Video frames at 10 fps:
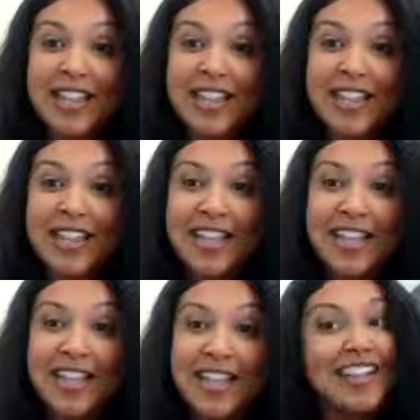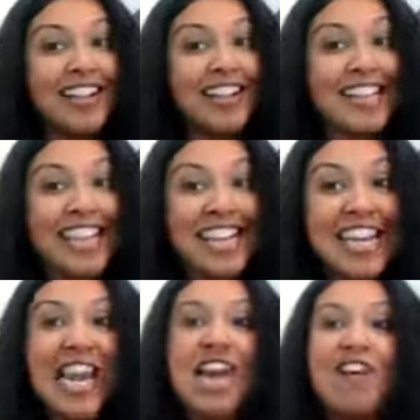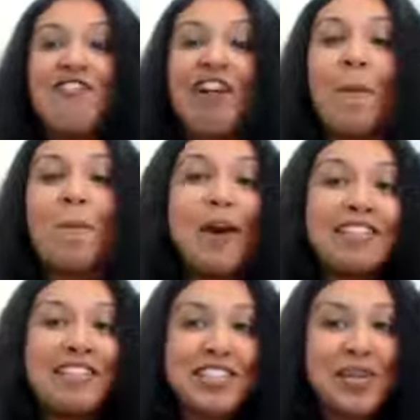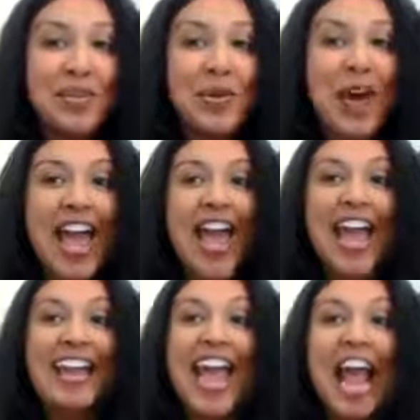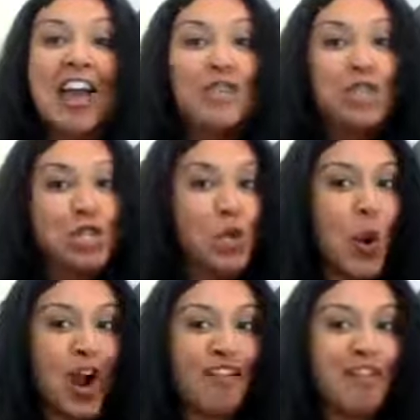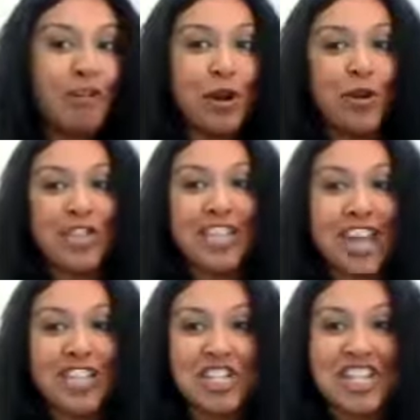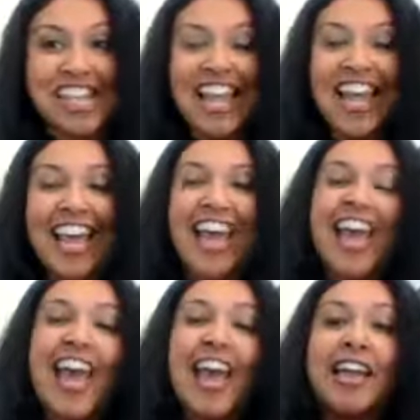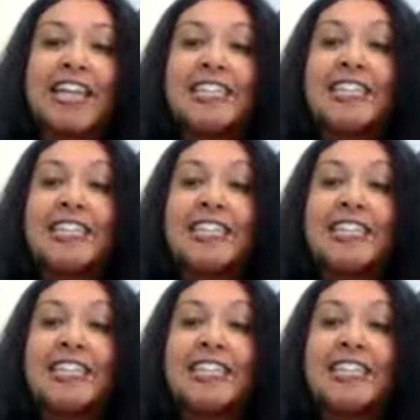with Dr. Lee from Bundu and Heather Shore from Nourish Collection. And